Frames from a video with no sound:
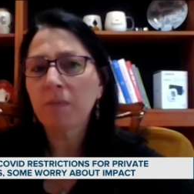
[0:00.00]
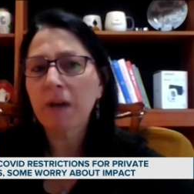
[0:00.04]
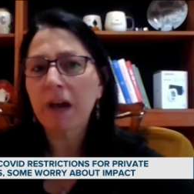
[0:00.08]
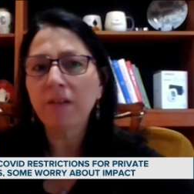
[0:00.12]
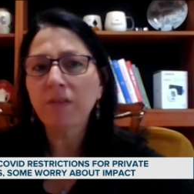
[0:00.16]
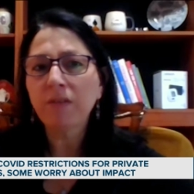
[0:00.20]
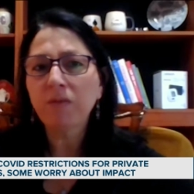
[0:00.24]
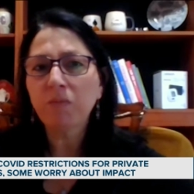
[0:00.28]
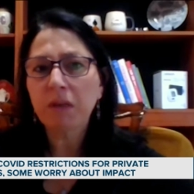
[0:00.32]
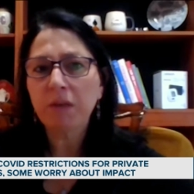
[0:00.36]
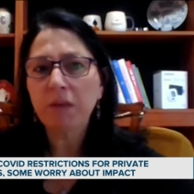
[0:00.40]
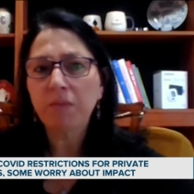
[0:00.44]
amount
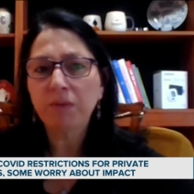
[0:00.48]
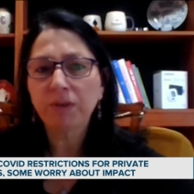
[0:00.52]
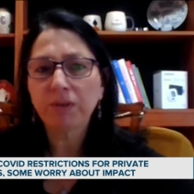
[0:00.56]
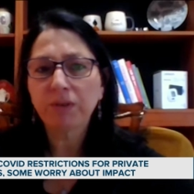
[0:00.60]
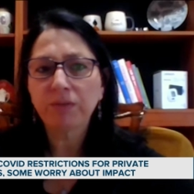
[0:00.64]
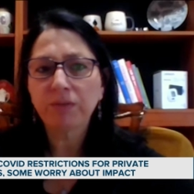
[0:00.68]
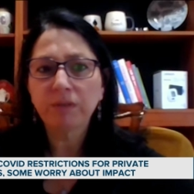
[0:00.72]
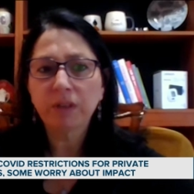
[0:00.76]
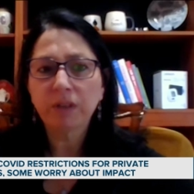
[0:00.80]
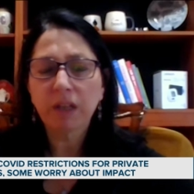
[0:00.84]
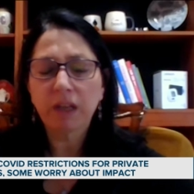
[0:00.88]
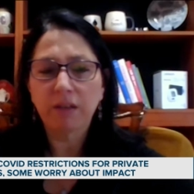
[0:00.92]
of people
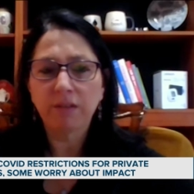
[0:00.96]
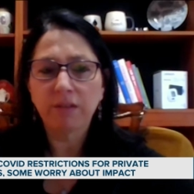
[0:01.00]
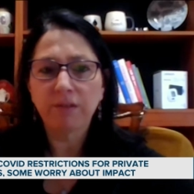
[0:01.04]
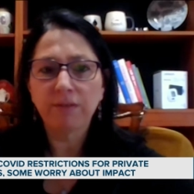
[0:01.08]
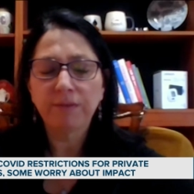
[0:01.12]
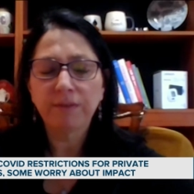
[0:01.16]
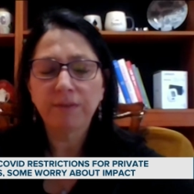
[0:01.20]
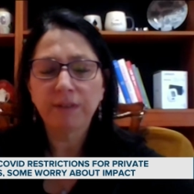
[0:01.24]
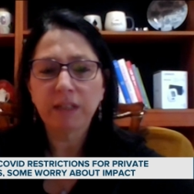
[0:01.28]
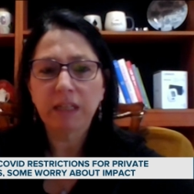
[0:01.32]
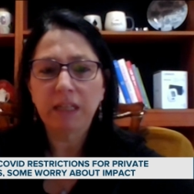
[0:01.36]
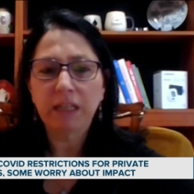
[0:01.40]
who
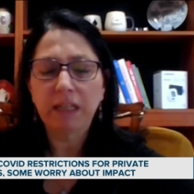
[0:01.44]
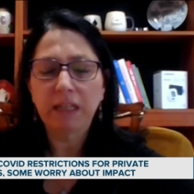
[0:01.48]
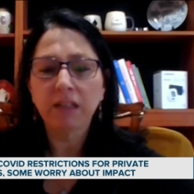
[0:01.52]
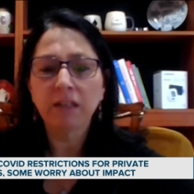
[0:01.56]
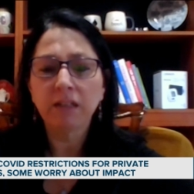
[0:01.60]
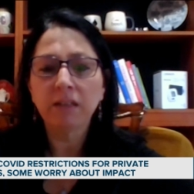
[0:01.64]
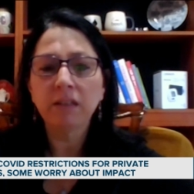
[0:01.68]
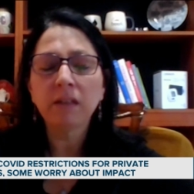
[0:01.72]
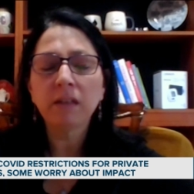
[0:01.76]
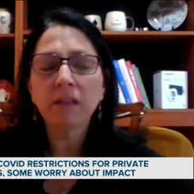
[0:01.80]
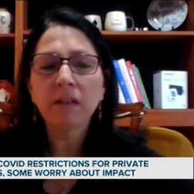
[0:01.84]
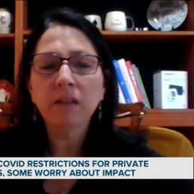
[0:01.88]
live
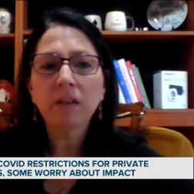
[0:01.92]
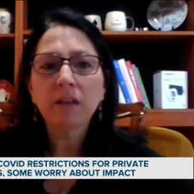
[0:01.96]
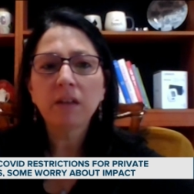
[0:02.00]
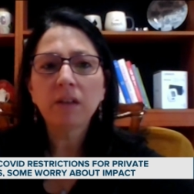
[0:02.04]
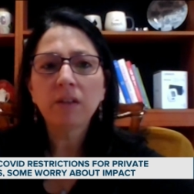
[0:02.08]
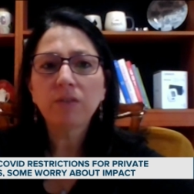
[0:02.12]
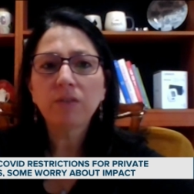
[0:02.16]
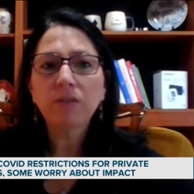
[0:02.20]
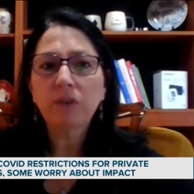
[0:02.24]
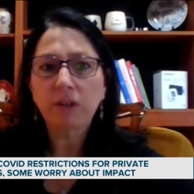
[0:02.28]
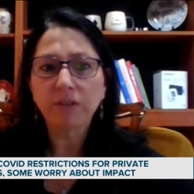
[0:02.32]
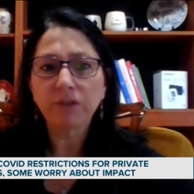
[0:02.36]
in
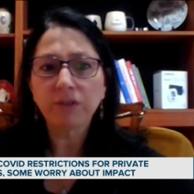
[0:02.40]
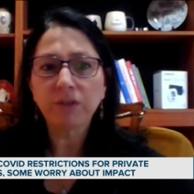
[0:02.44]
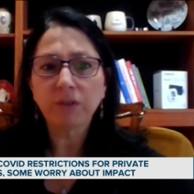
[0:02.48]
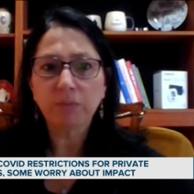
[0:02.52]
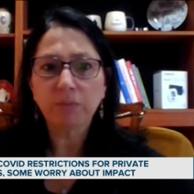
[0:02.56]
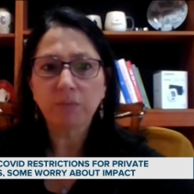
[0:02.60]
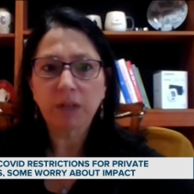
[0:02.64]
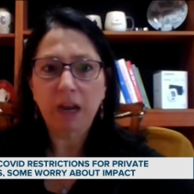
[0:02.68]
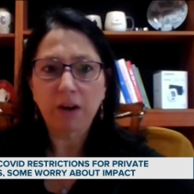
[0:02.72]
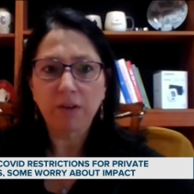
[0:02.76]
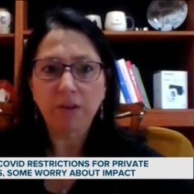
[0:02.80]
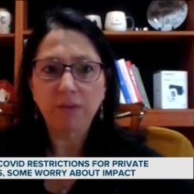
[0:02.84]

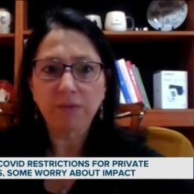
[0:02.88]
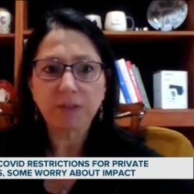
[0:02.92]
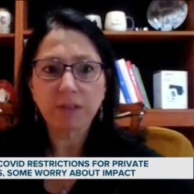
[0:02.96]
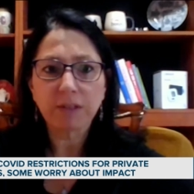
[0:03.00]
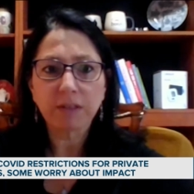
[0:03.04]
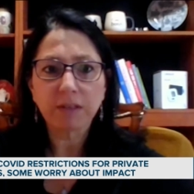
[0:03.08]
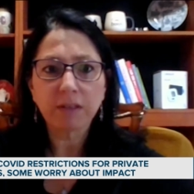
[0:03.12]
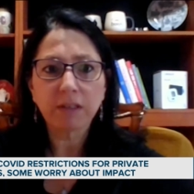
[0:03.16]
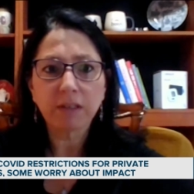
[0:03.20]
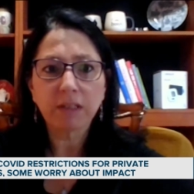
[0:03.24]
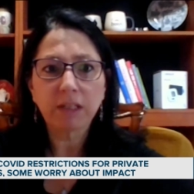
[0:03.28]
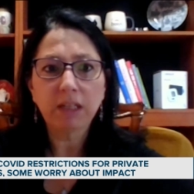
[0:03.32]
long-term care
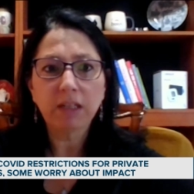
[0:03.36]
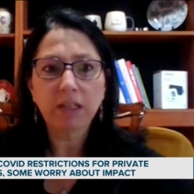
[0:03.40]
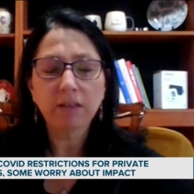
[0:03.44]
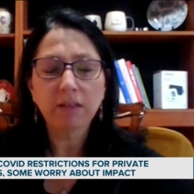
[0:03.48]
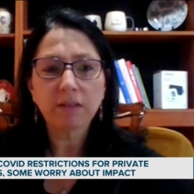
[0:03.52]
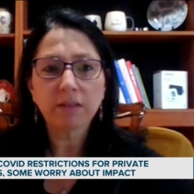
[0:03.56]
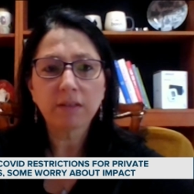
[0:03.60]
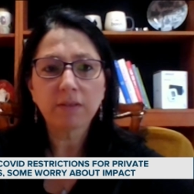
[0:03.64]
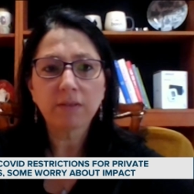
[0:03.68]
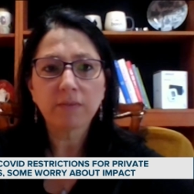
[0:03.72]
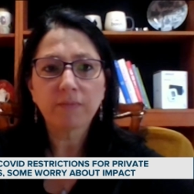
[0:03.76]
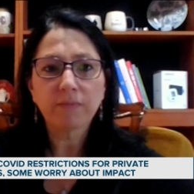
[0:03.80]

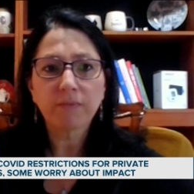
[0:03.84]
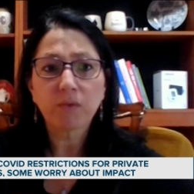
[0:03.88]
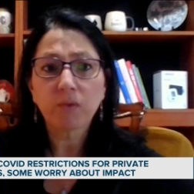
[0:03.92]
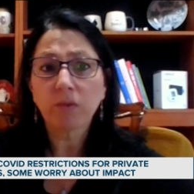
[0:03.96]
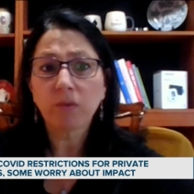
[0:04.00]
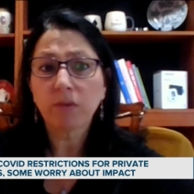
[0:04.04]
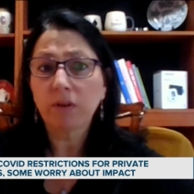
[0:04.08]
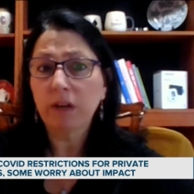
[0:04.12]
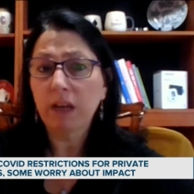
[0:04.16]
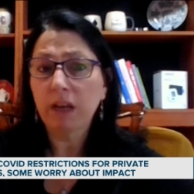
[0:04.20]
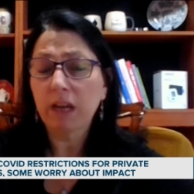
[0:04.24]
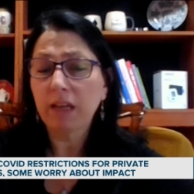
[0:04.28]
facilities
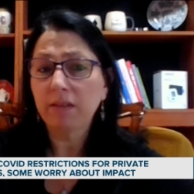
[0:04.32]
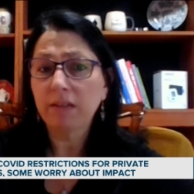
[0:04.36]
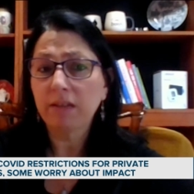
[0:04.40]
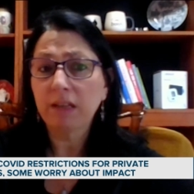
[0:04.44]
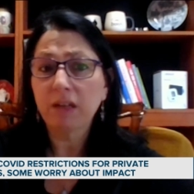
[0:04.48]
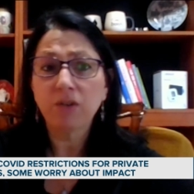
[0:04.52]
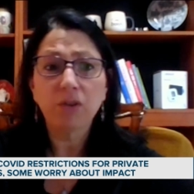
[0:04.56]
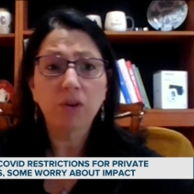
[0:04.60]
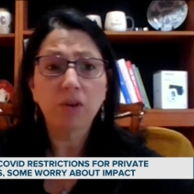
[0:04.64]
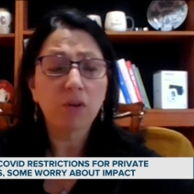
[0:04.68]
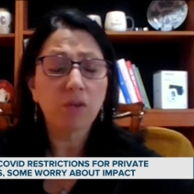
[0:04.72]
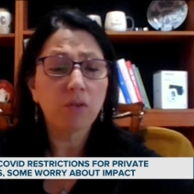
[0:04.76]
or in
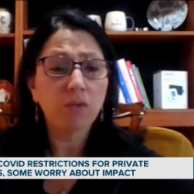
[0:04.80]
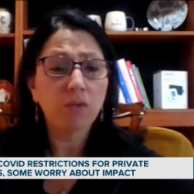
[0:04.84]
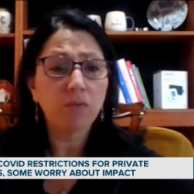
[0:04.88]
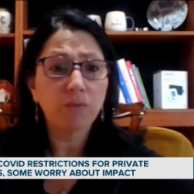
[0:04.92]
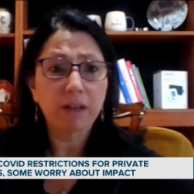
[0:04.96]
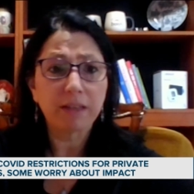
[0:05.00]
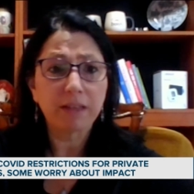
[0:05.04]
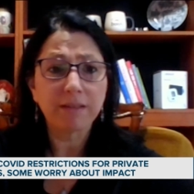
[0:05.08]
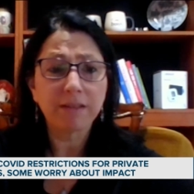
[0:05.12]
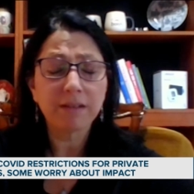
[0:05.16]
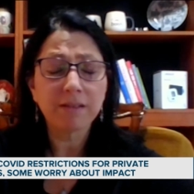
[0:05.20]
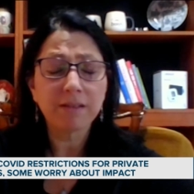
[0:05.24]
senior
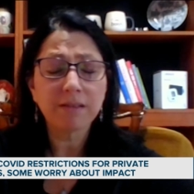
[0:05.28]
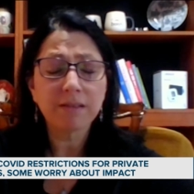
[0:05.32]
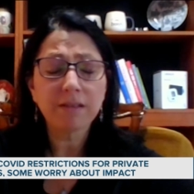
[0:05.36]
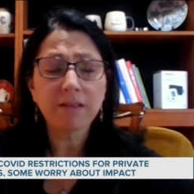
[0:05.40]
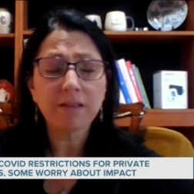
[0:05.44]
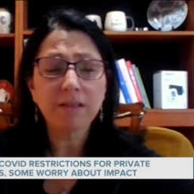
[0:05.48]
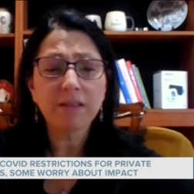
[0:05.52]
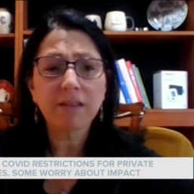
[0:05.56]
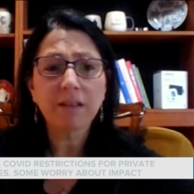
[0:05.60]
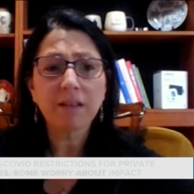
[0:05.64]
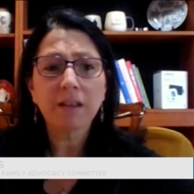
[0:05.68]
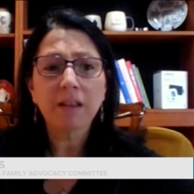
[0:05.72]

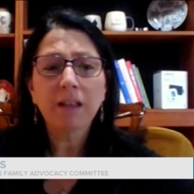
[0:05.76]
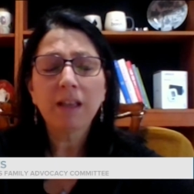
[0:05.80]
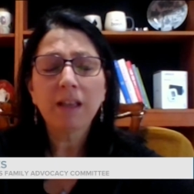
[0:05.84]
residences